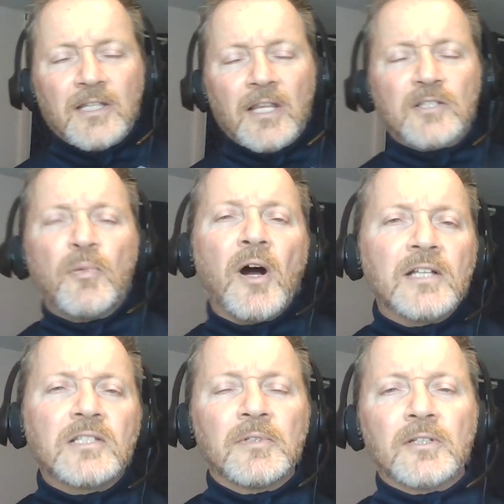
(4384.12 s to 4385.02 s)
it's
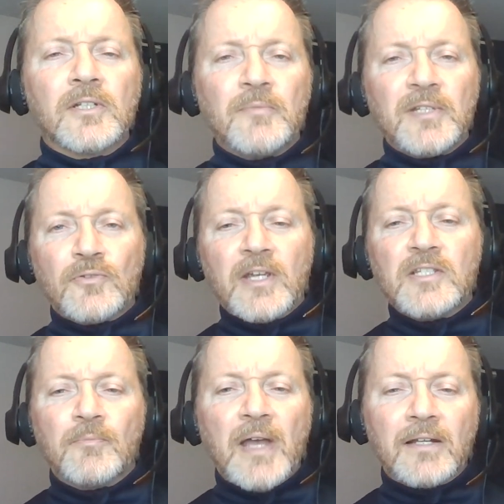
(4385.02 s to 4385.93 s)
possible it could be
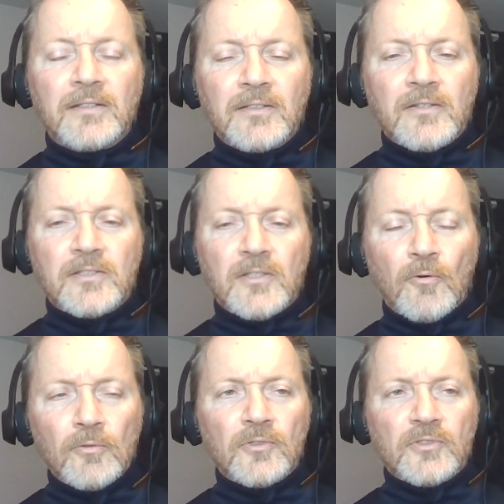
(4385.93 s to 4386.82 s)
traced back to this
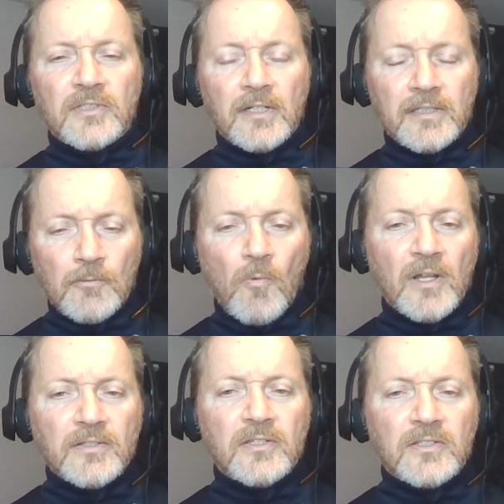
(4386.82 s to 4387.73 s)
older study,
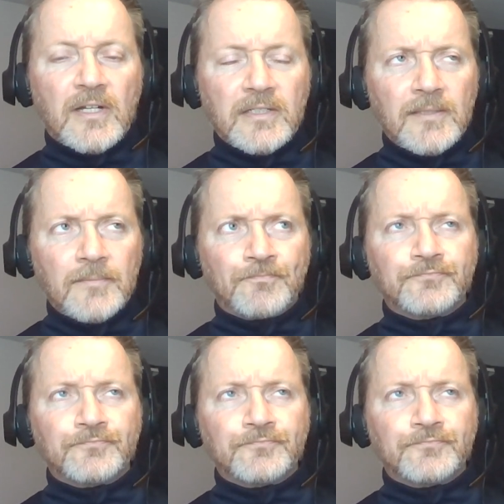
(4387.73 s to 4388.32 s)
one study